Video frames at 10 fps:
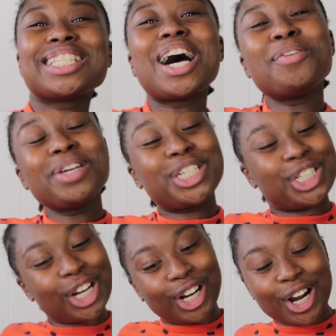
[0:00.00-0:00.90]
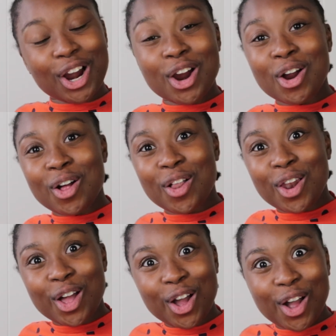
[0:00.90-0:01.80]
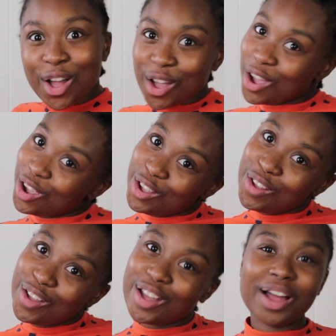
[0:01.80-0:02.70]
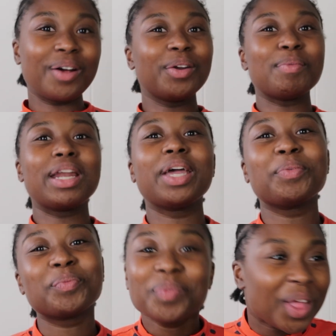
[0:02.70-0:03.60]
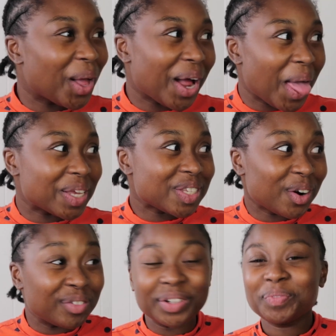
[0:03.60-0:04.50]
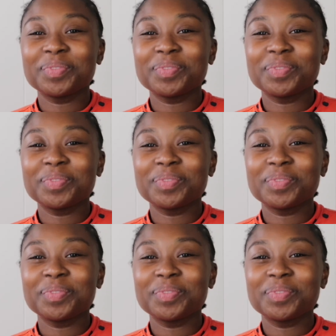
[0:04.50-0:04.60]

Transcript: up? It's your girl. I don't know my name. Okay, start over.